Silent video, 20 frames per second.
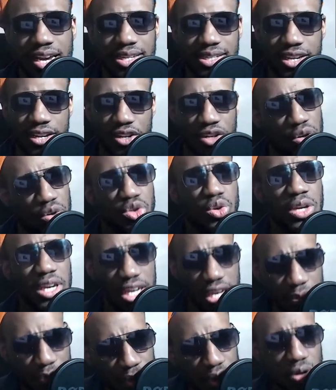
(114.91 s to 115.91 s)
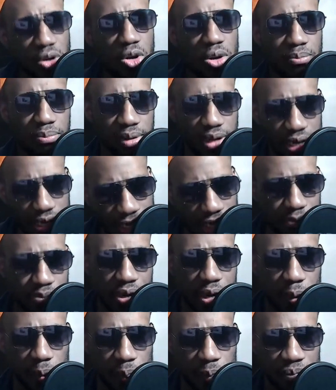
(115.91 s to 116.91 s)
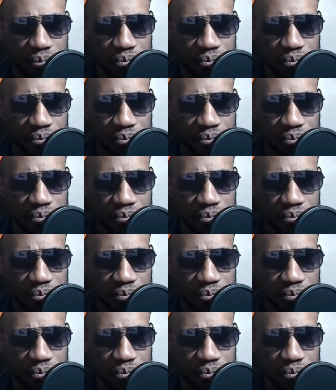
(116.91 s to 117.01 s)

said, you know, you keep on complaining about